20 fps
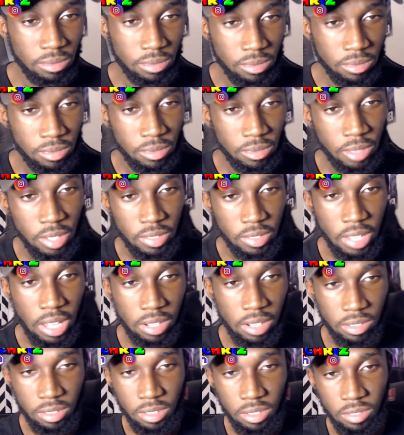
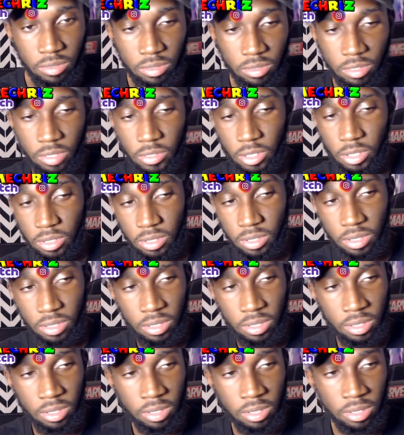Exactly. Reversed.
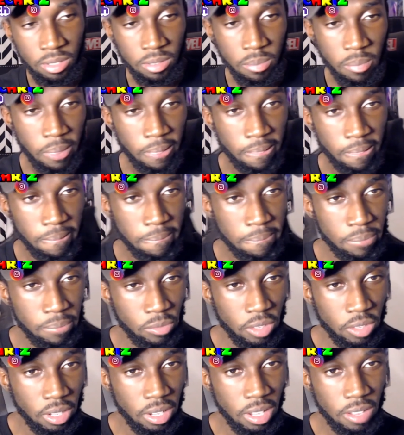
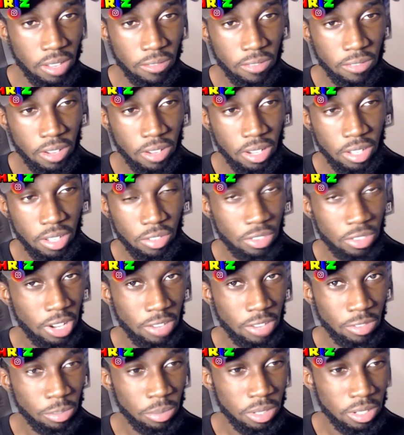Nigga ain't fucking travel,
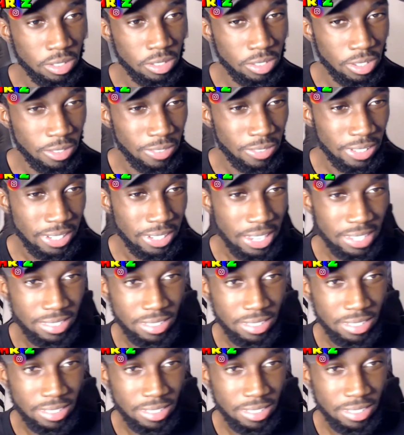bro. I'm trying to finesse him.